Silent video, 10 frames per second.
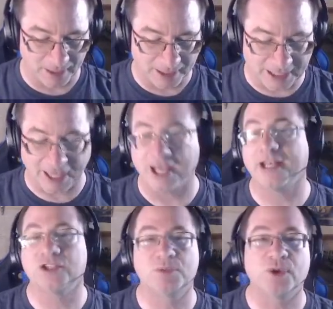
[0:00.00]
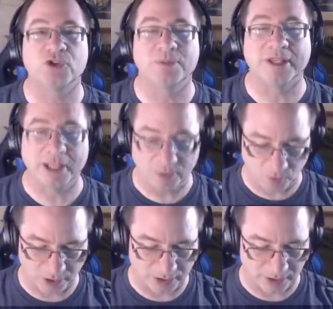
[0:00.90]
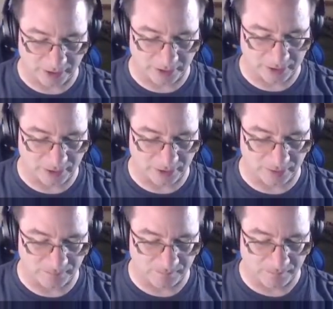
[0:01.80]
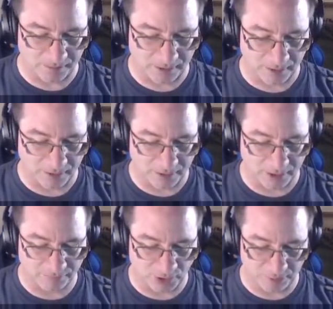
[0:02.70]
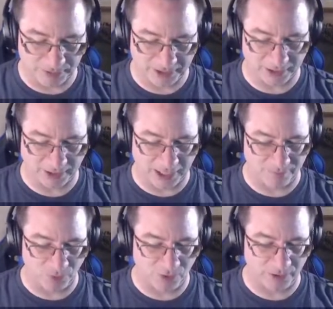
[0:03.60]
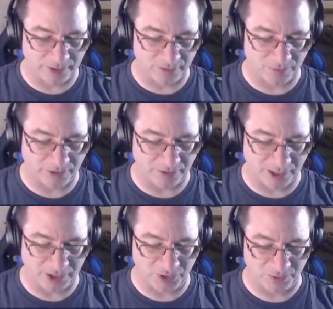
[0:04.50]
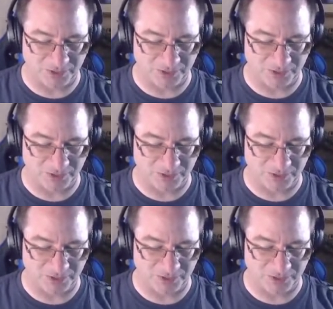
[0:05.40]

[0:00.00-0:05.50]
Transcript: Yeah, it is supposed to be getting worked on, so you've all played a lot more than we thought you would.